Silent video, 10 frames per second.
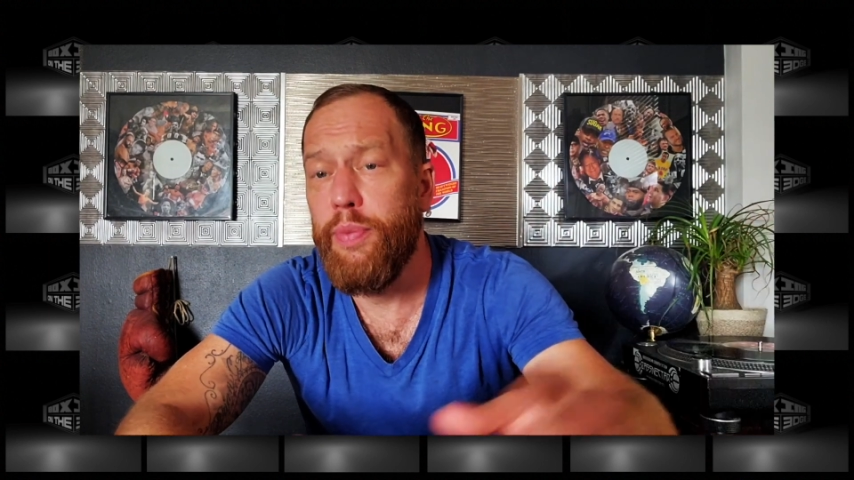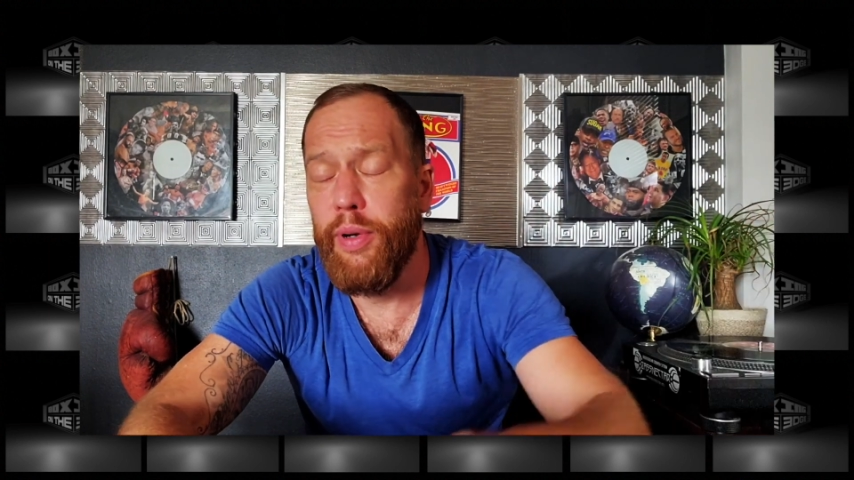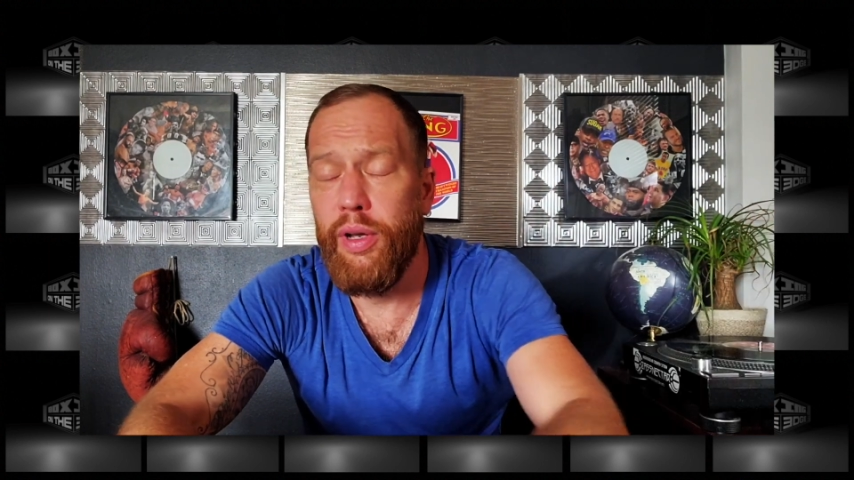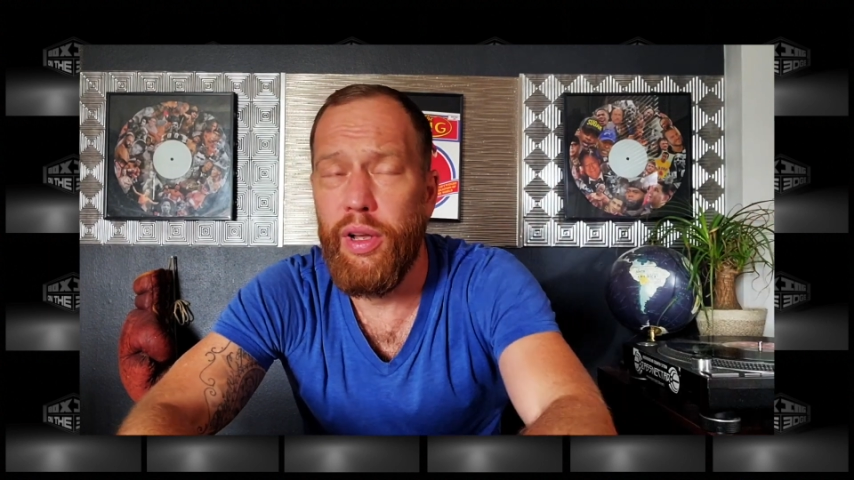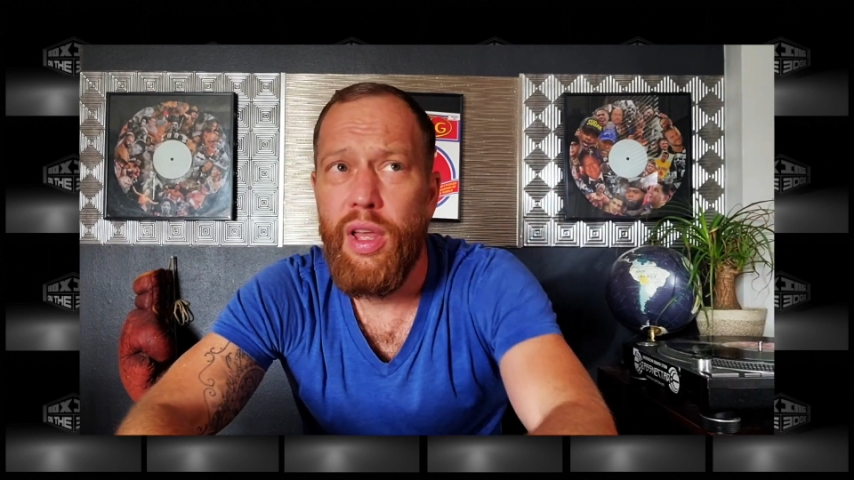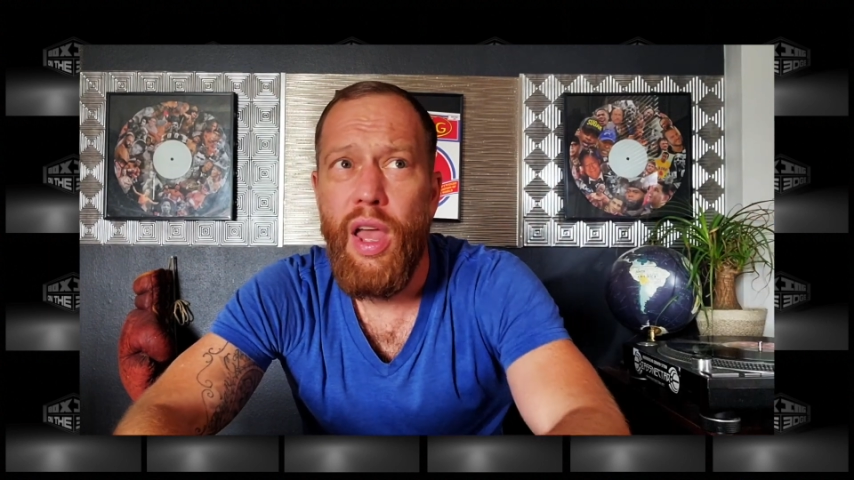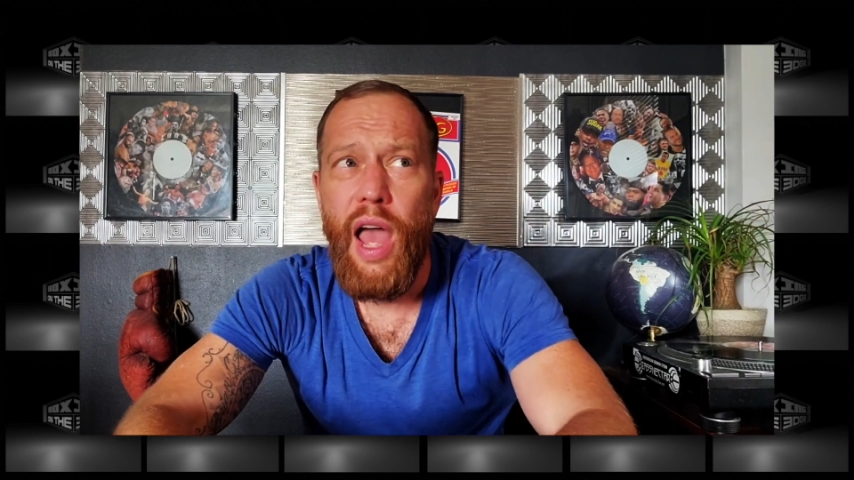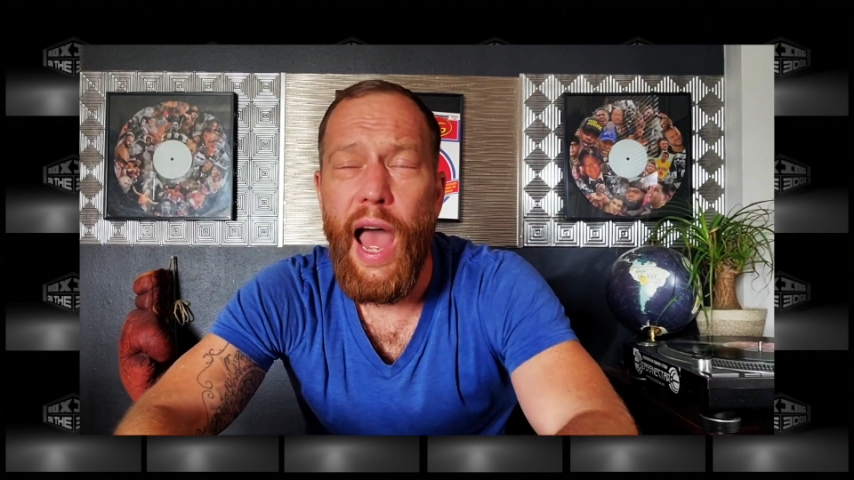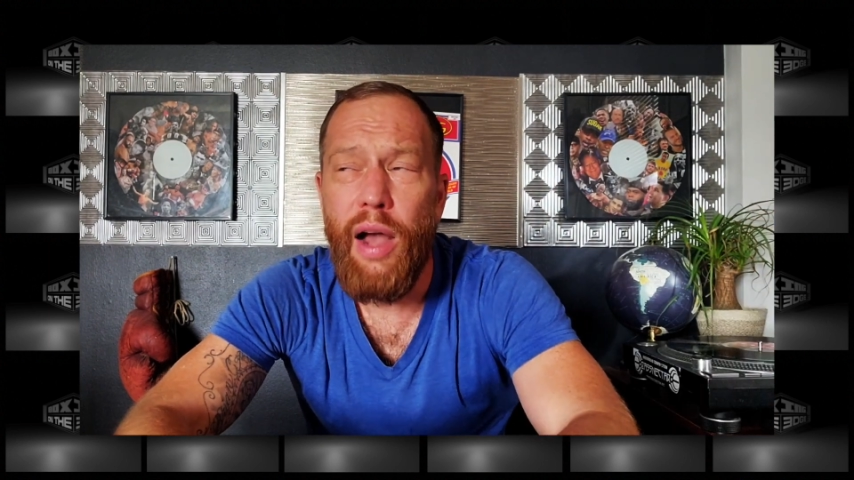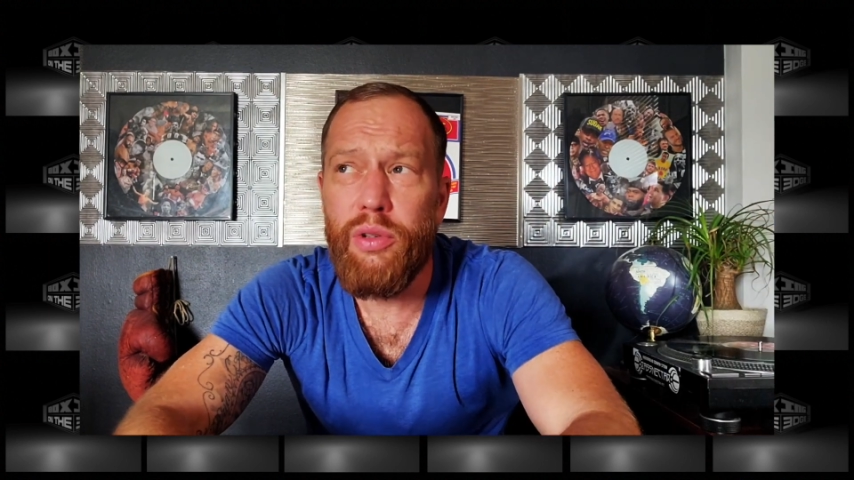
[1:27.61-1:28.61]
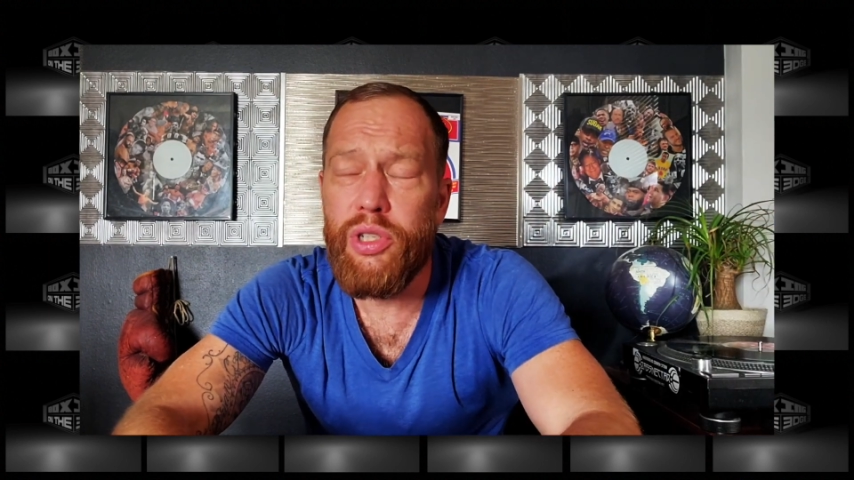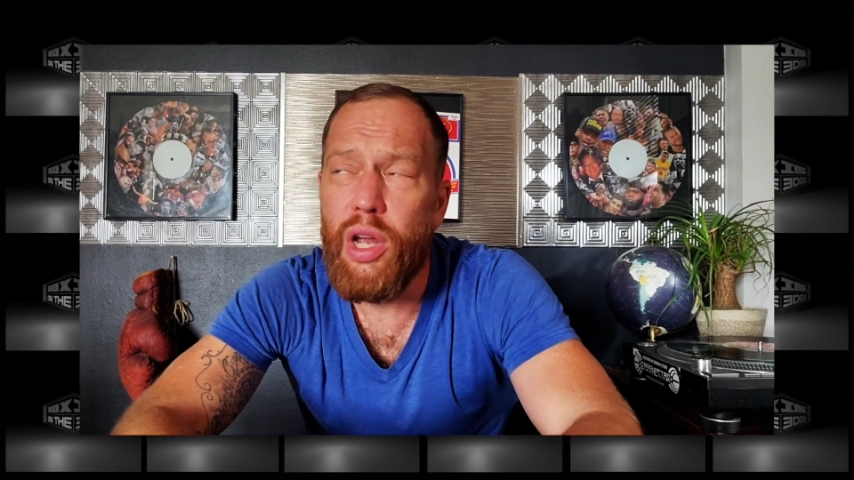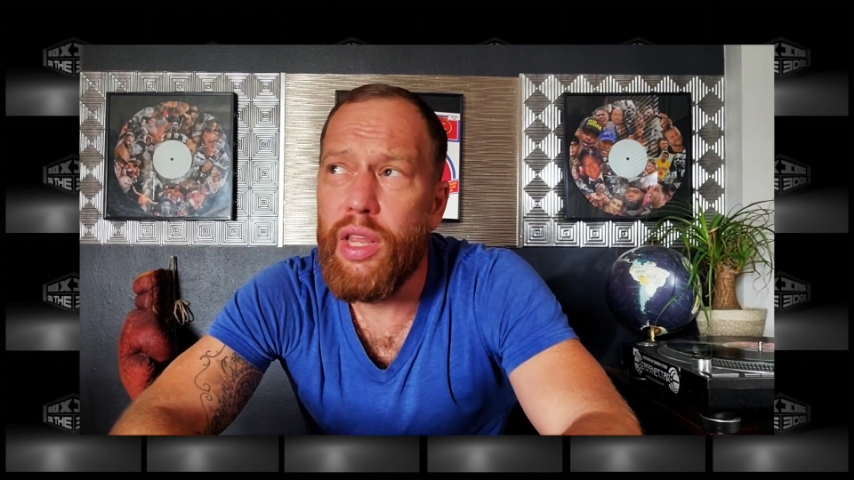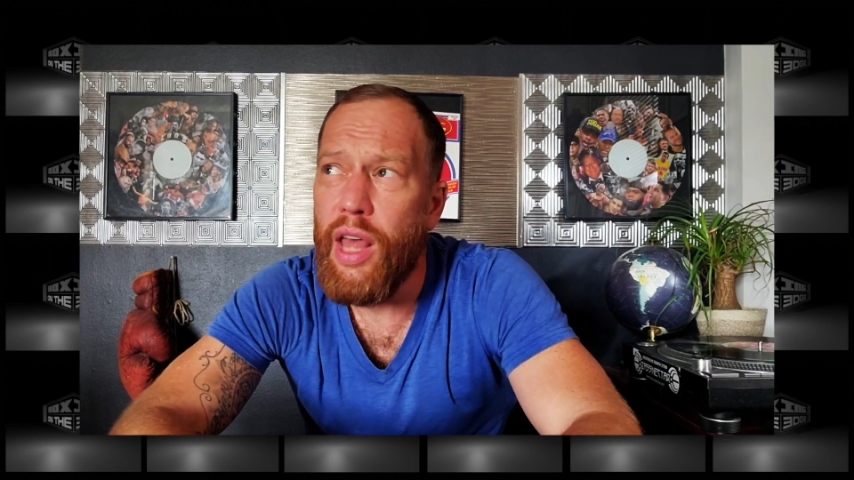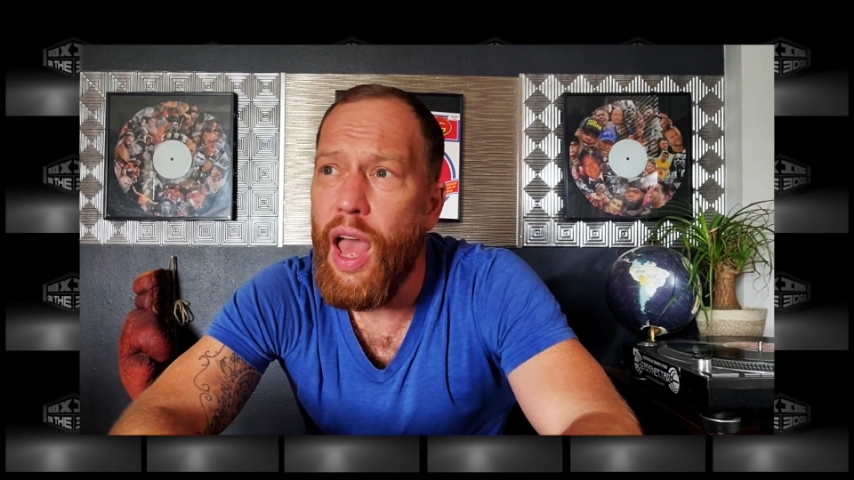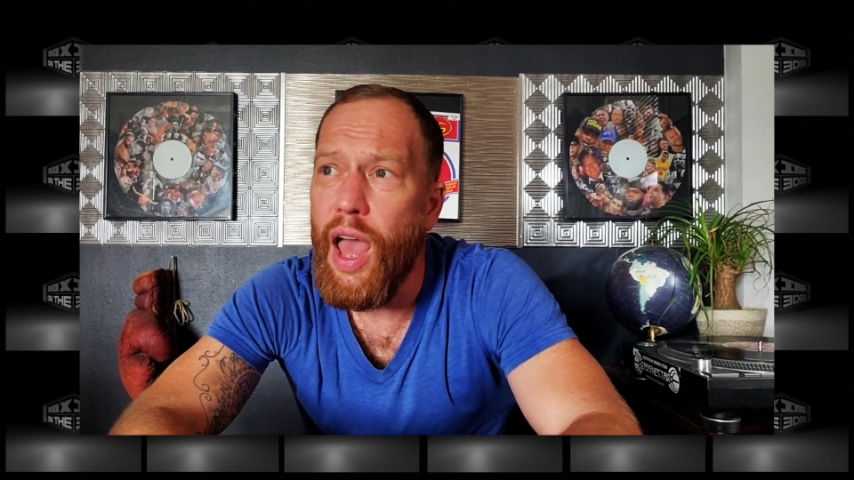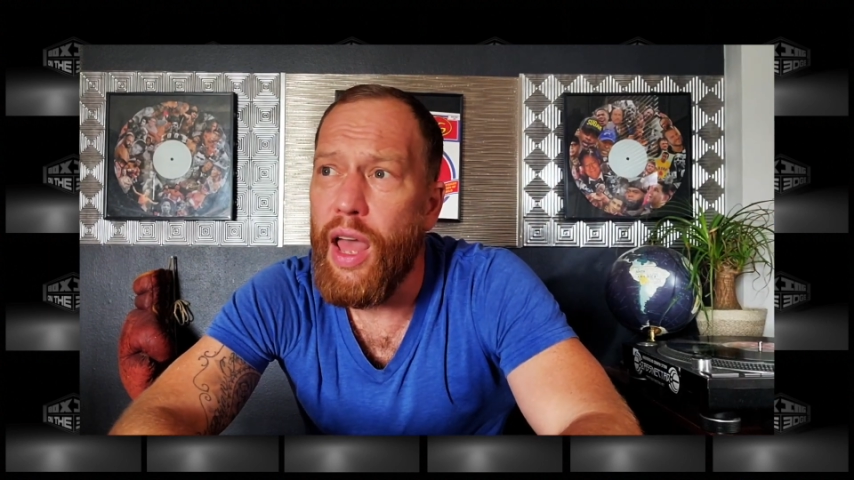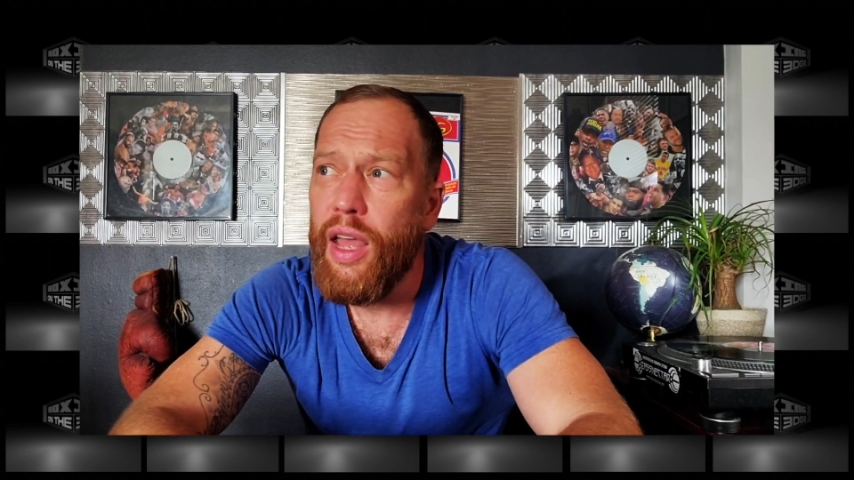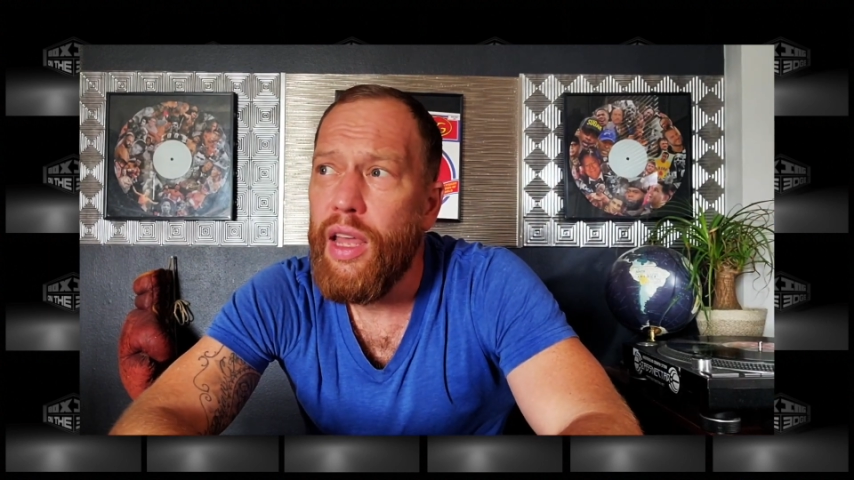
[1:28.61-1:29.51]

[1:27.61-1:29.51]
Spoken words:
but outside of that,